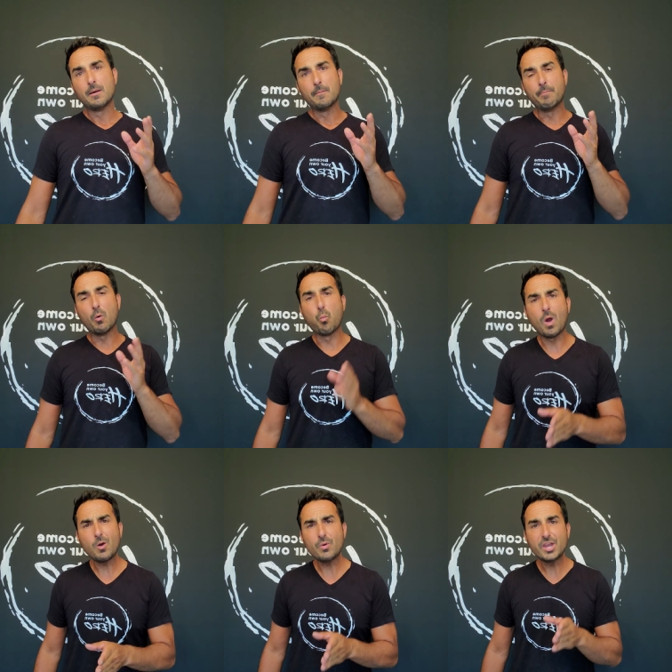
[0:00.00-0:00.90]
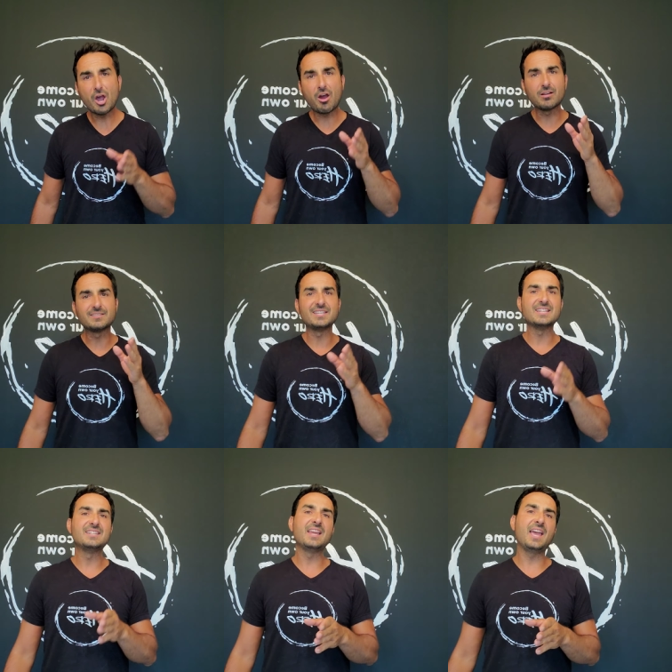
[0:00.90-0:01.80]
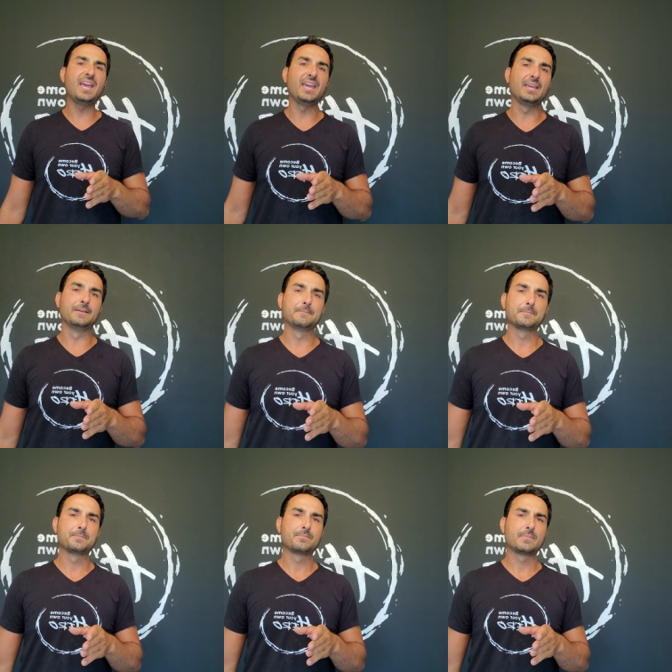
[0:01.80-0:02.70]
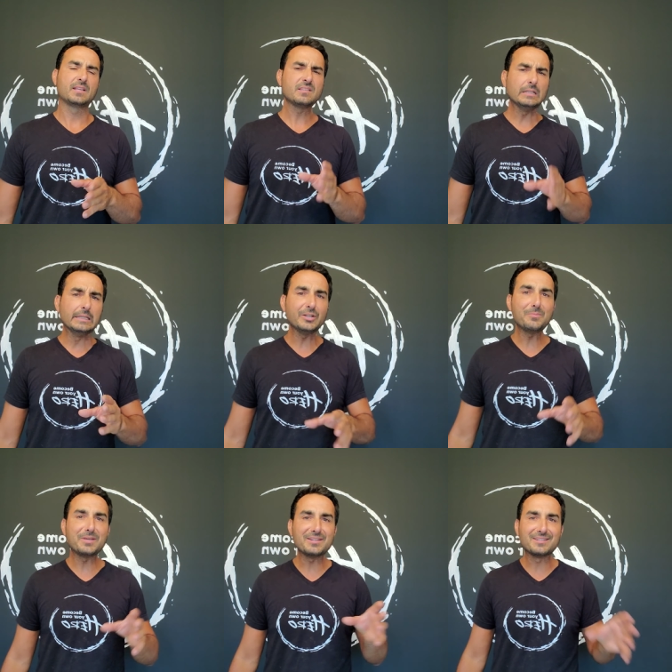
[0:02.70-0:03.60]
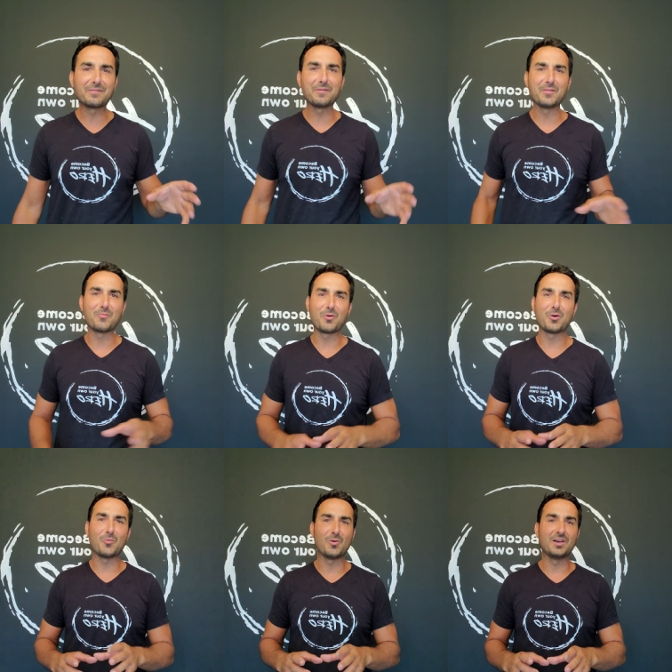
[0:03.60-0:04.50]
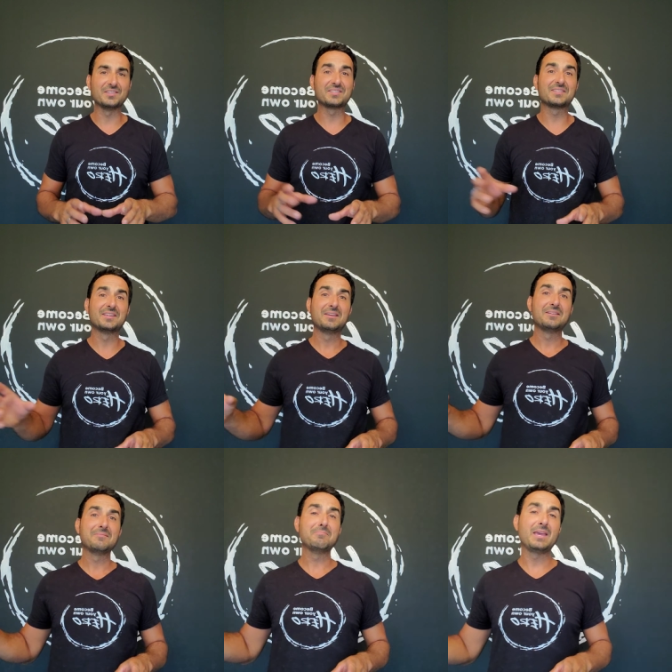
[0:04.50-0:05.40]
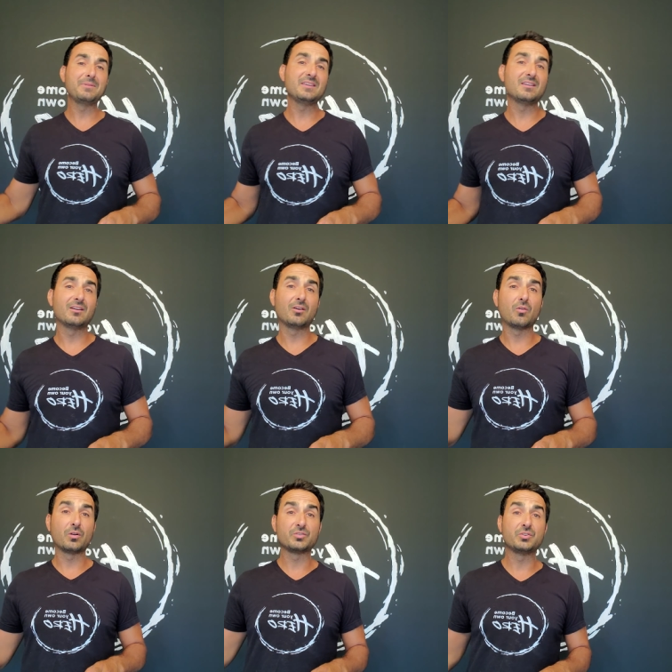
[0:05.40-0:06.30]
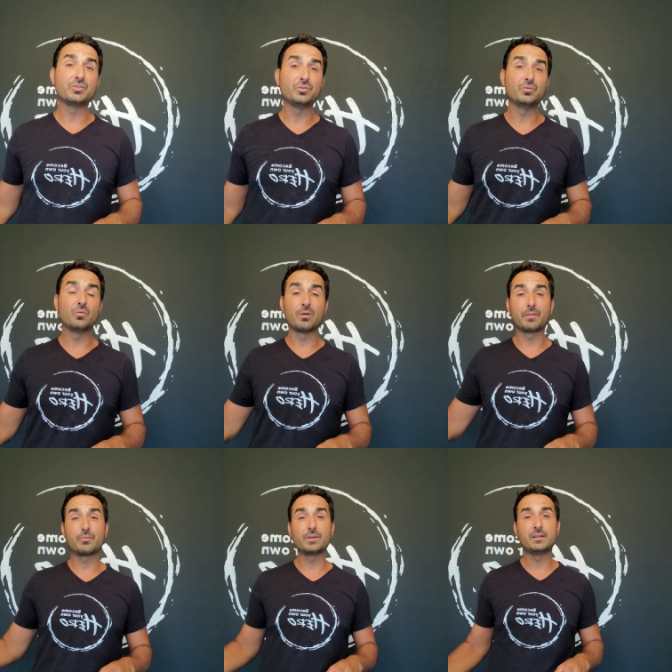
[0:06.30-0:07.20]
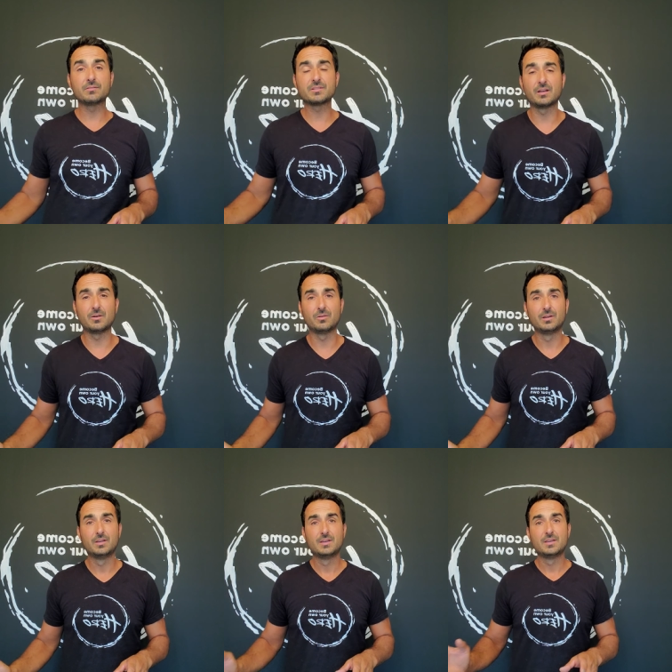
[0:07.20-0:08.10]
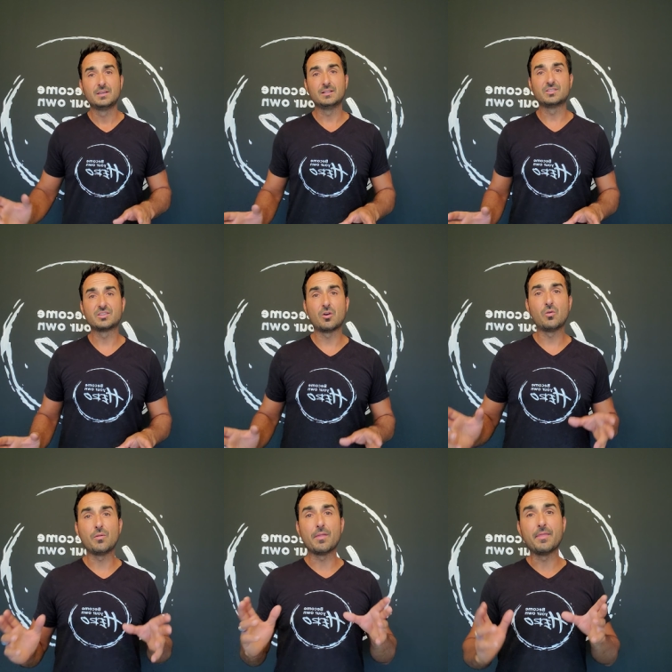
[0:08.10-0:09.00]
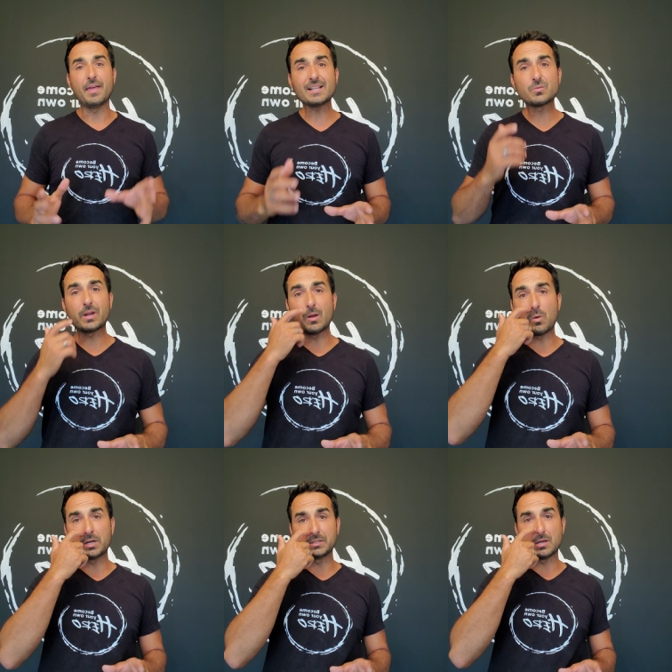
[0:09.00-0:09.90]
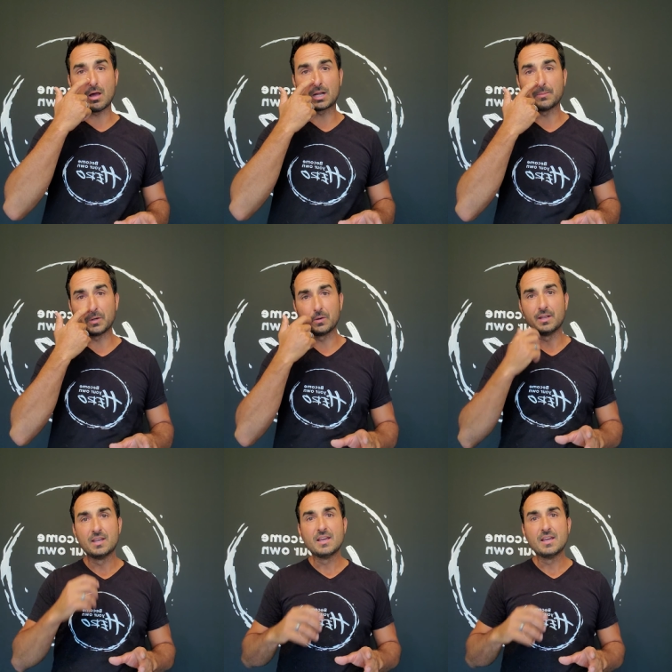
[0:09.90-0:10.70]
But where we are today, it's a little bit different than where it was maybe a year or two or three years ago. And so that's what I want to talk about.